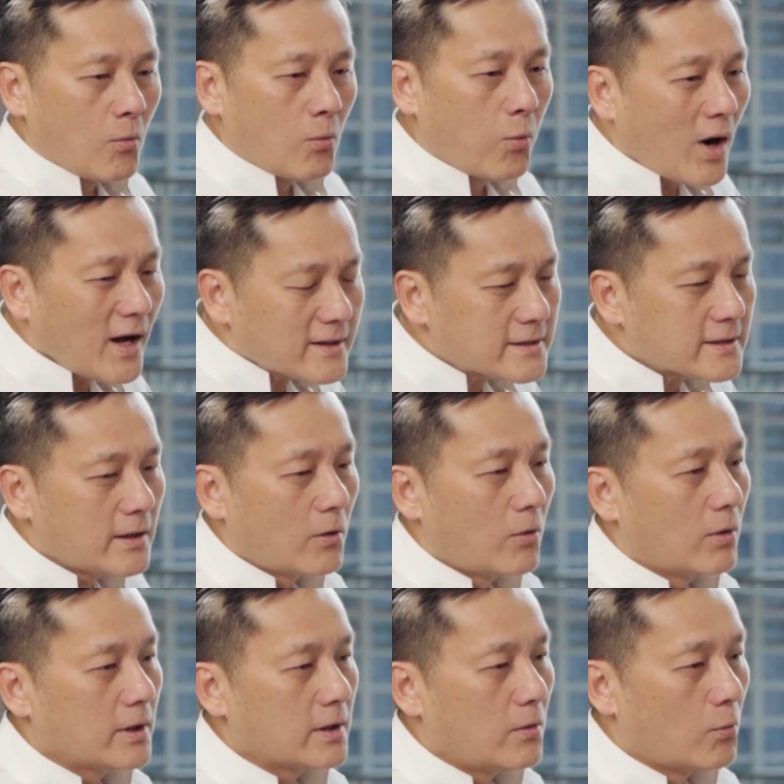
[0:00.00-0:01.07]
What
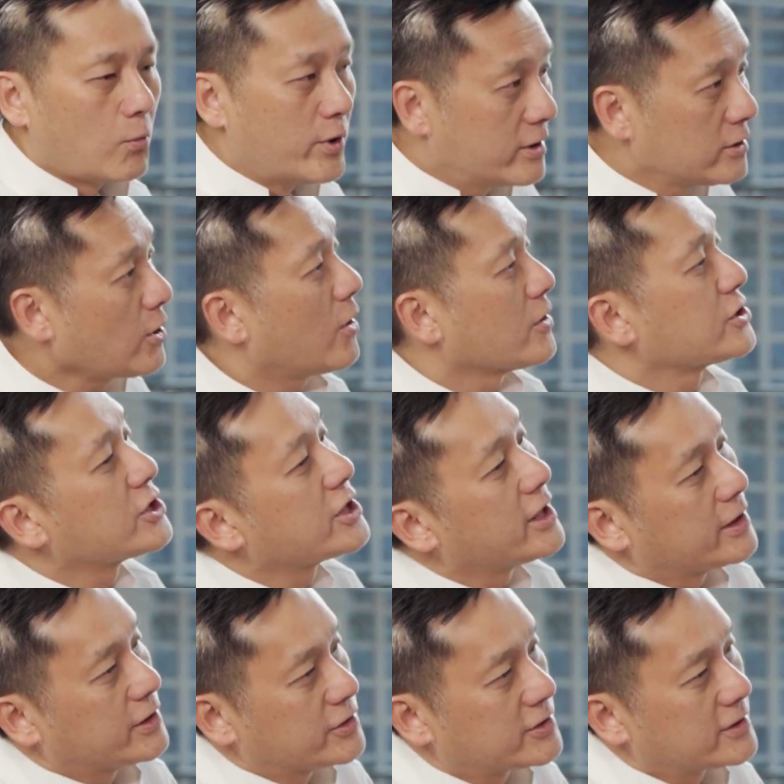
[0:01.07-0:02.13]
will not
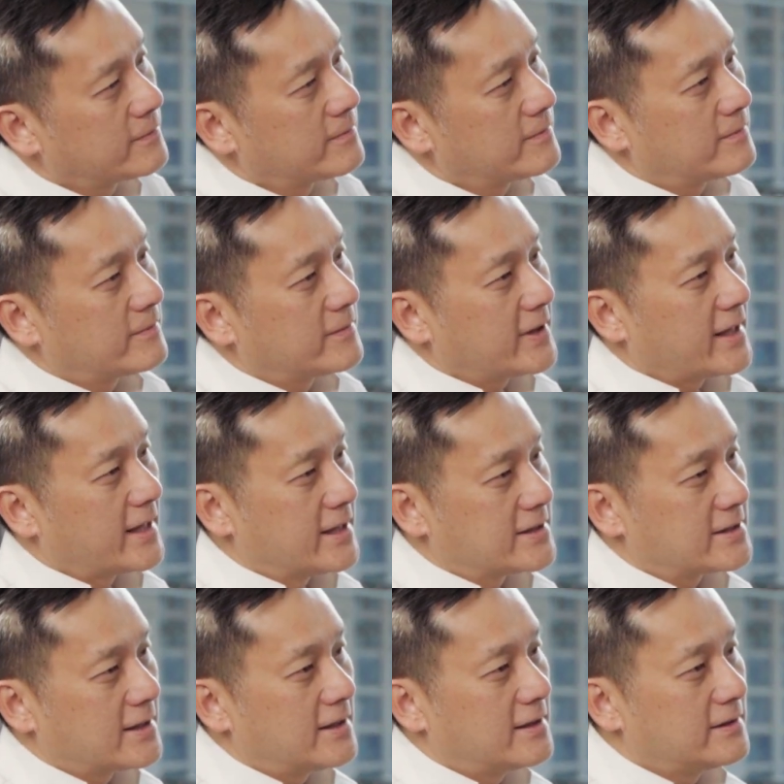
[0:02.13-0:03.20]
change
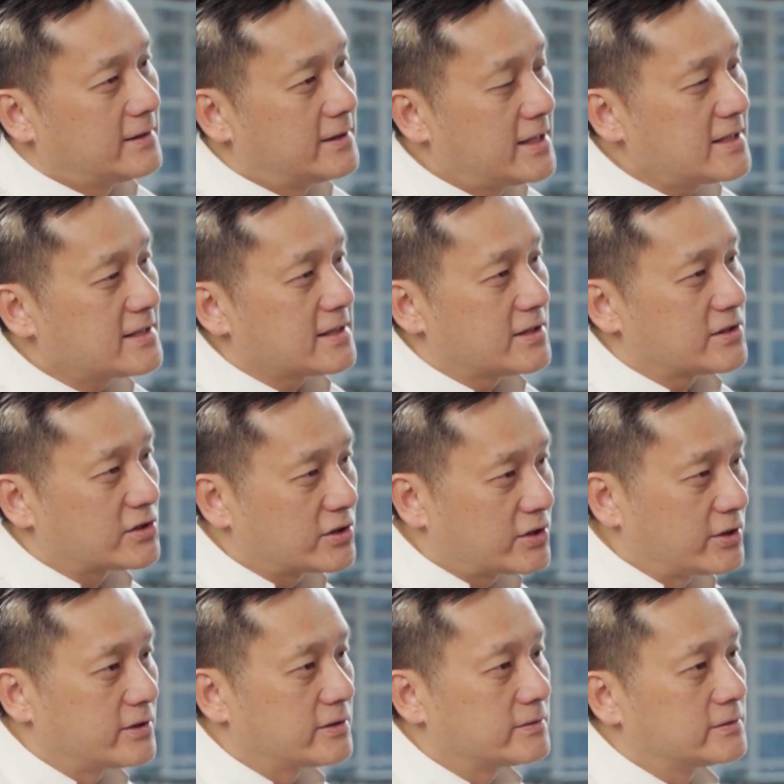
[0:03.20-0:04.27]
is this is
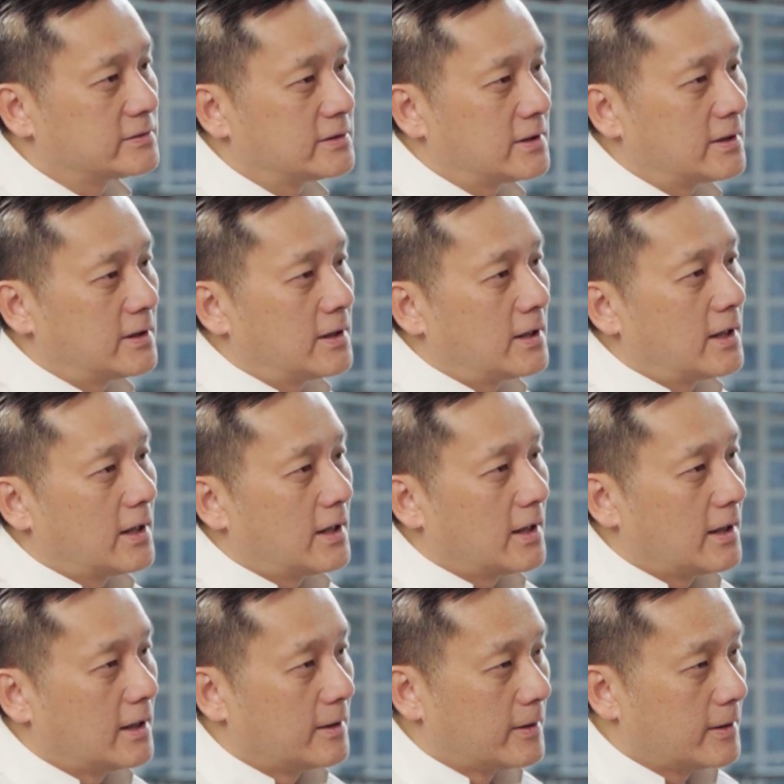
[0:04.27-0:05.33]
still
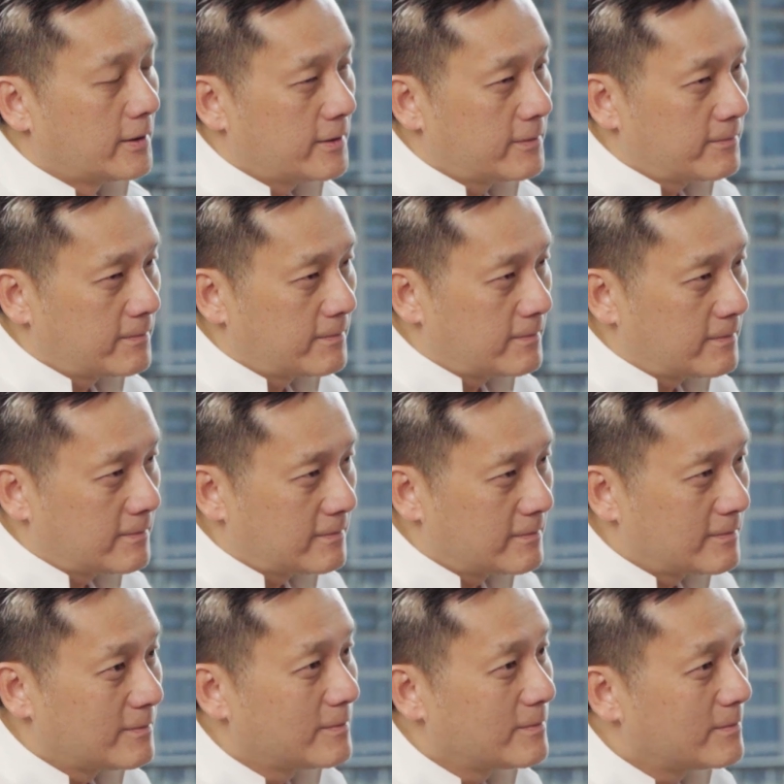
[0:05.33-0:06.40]
a
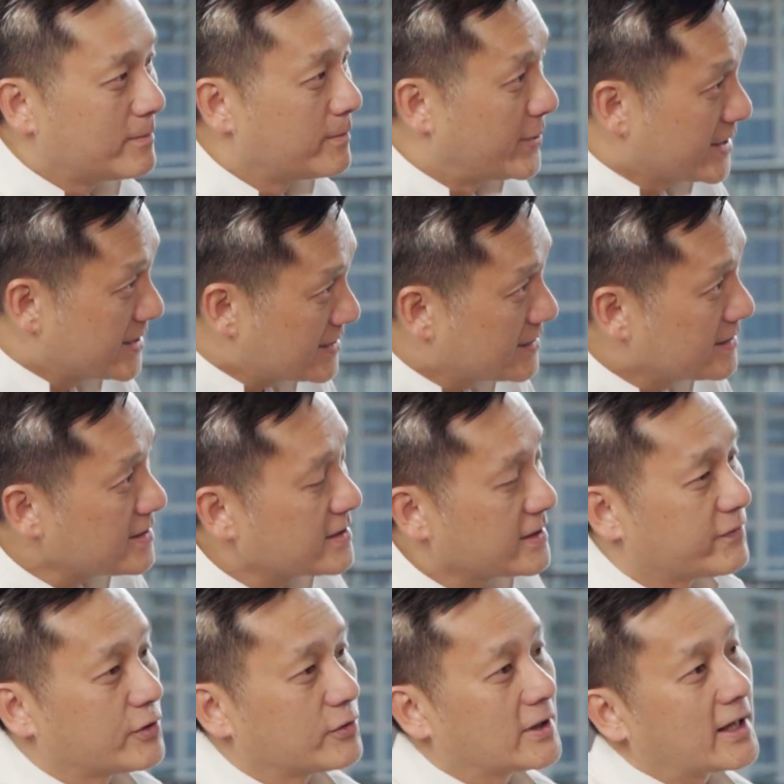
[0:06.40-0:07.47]
business,
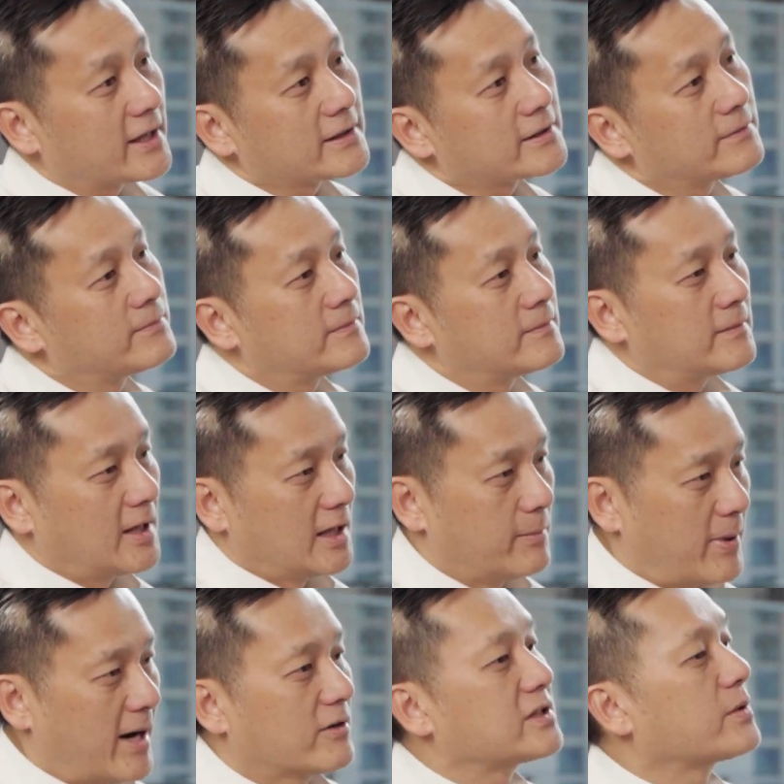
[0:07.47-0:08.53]
if you like,
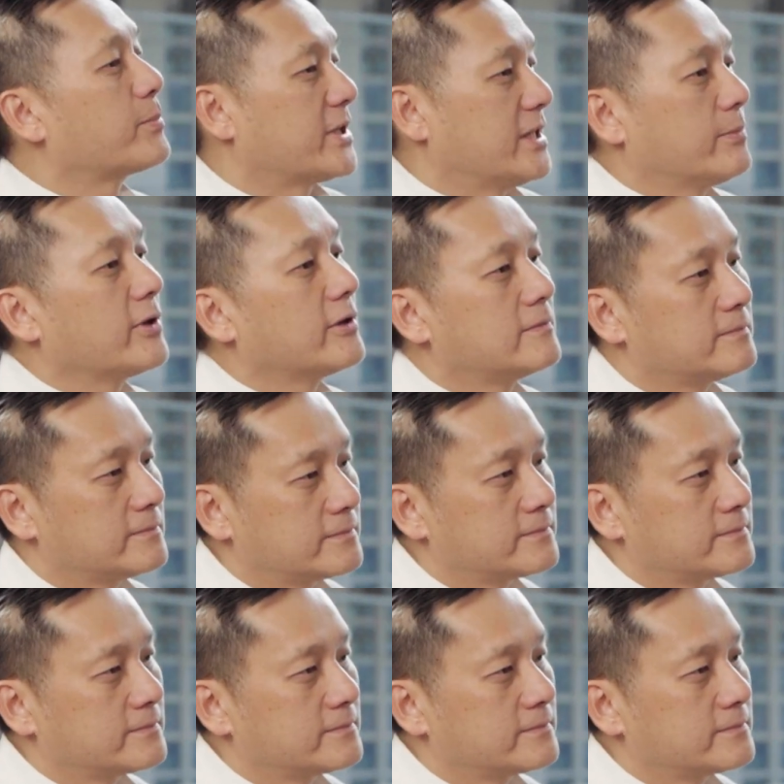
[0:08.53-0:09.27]
about people.